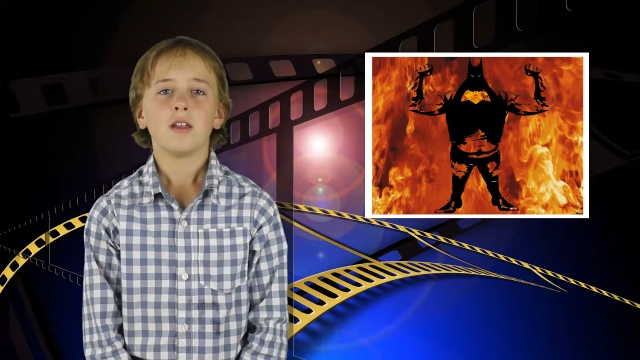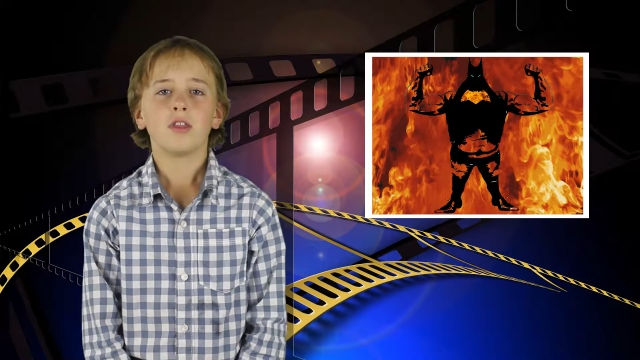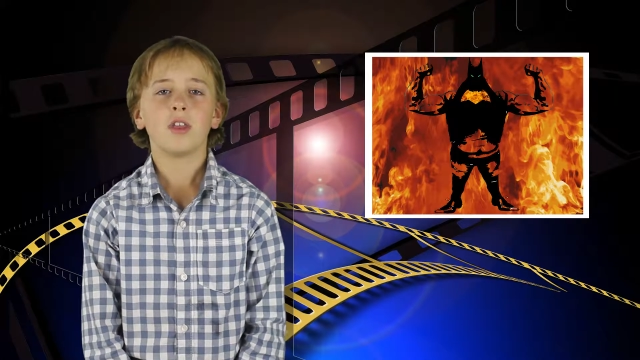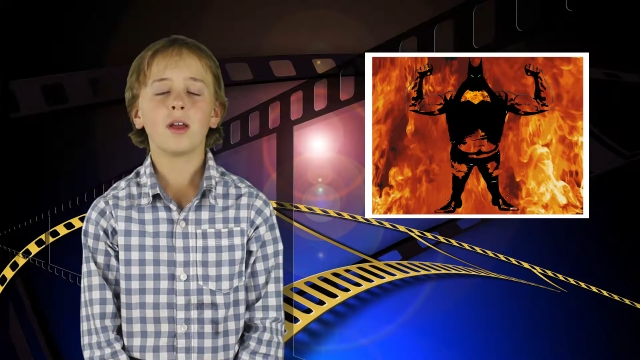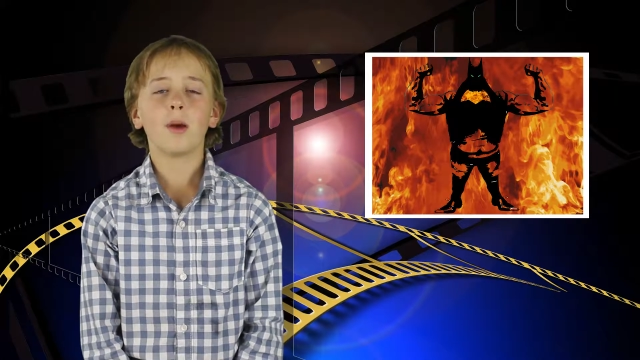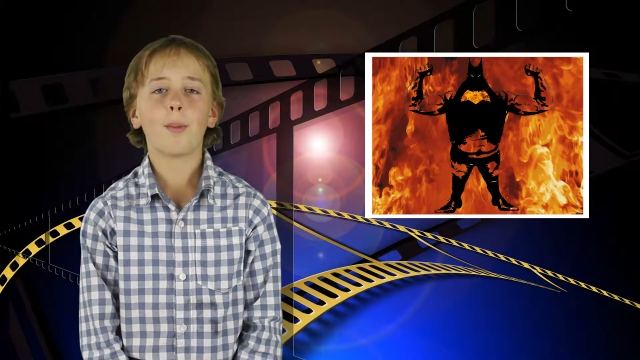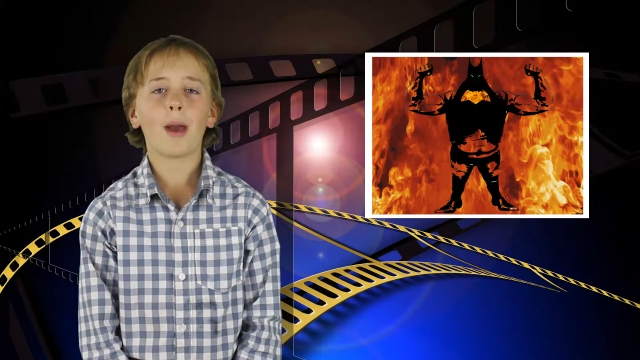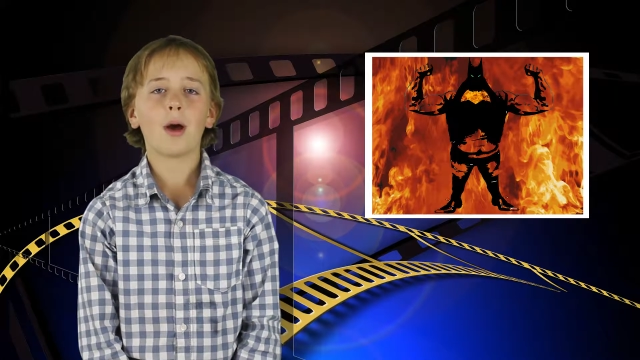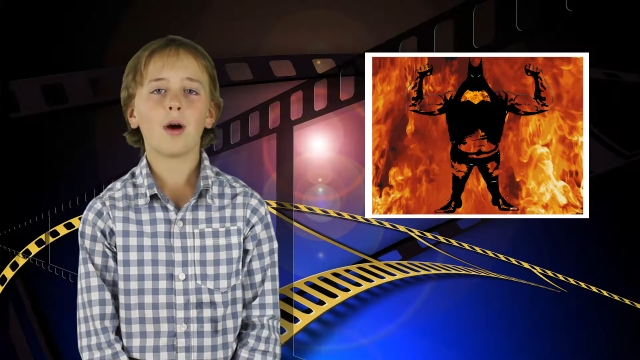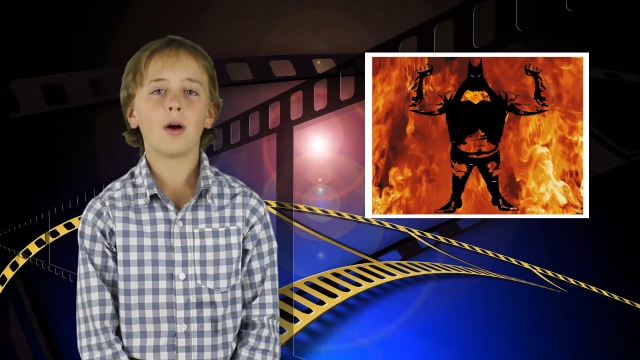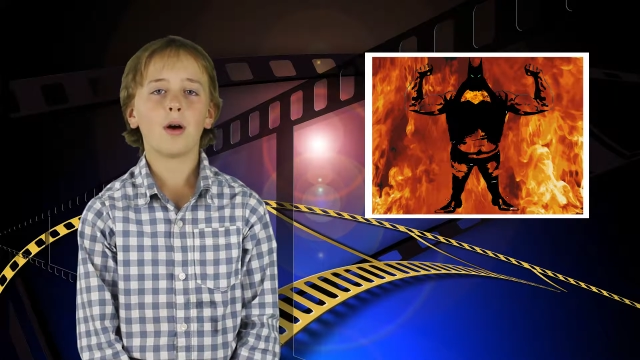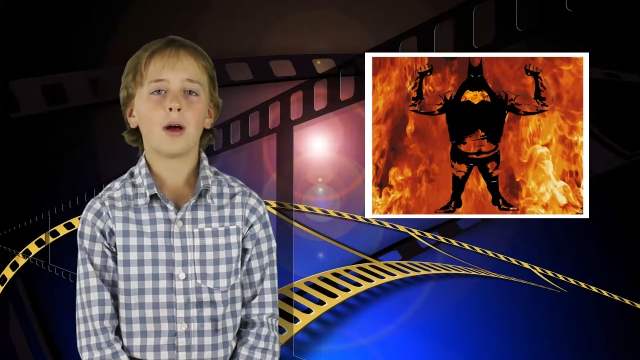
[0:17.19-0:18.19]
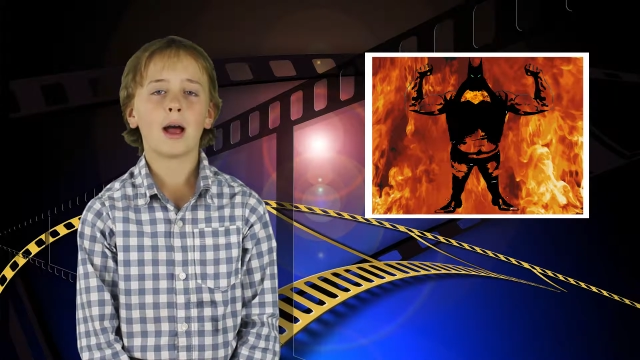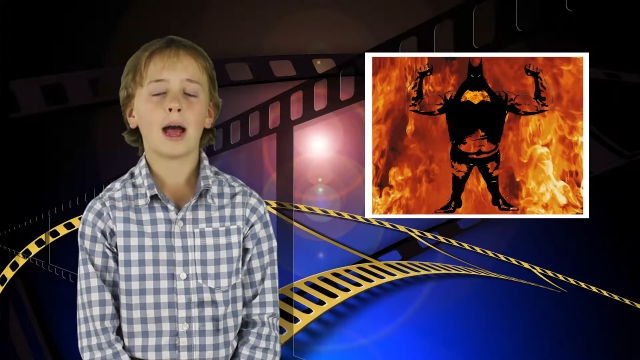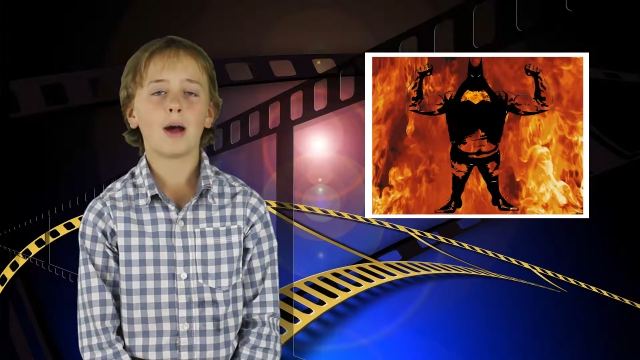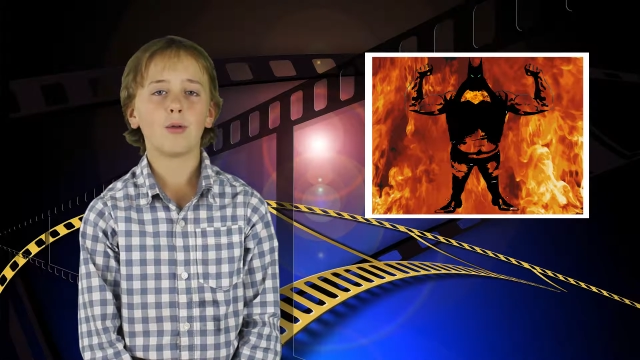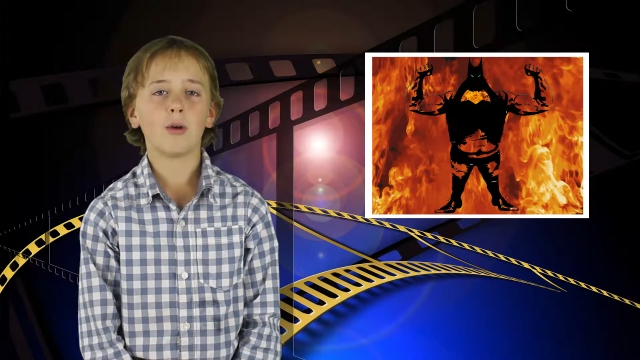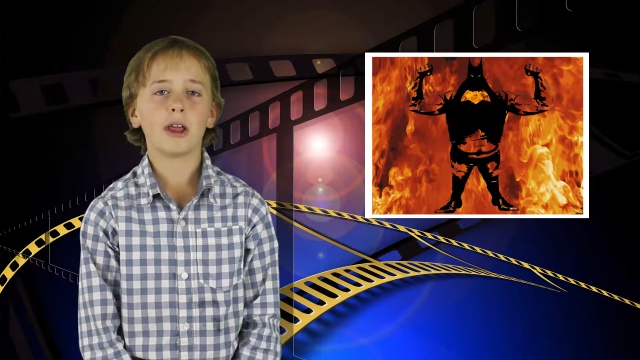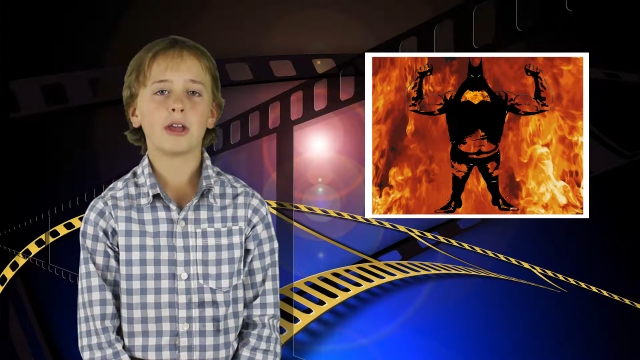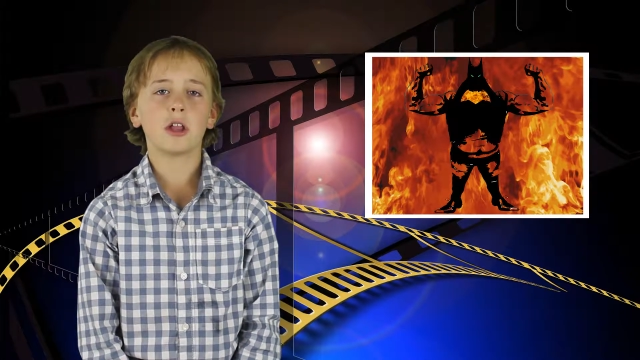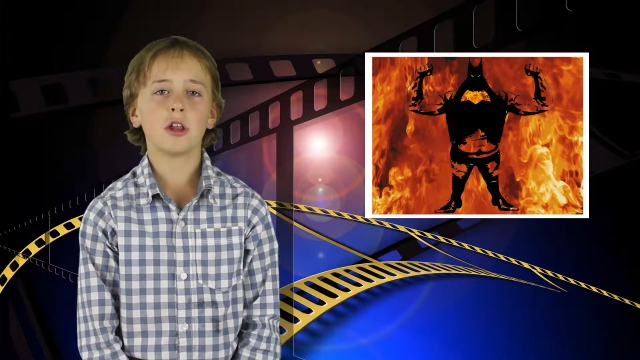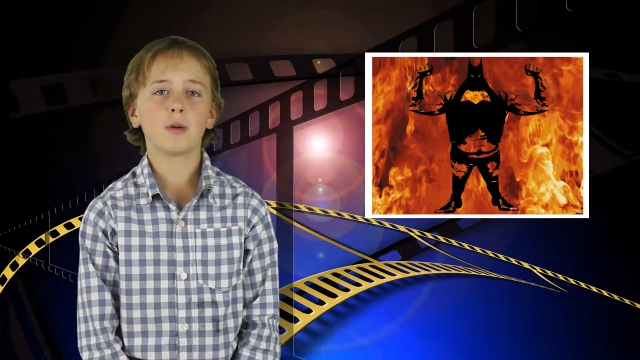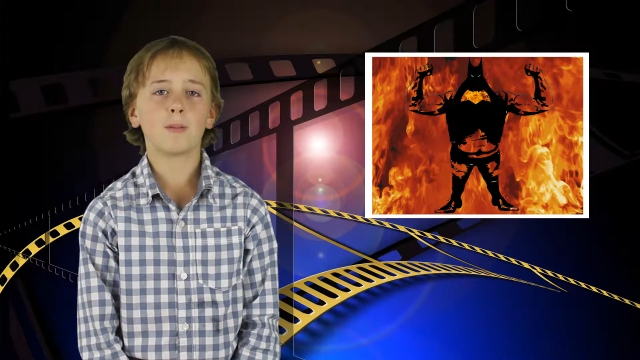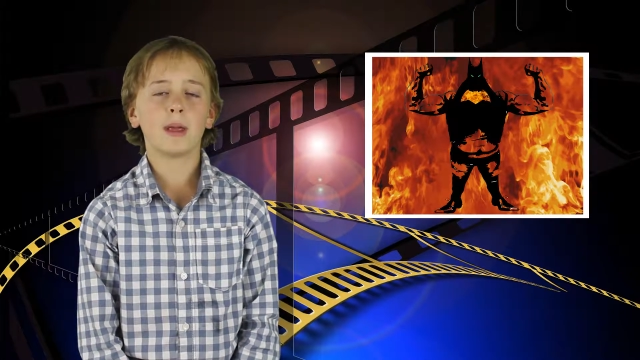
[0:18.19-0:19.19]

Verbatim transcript: think about how regular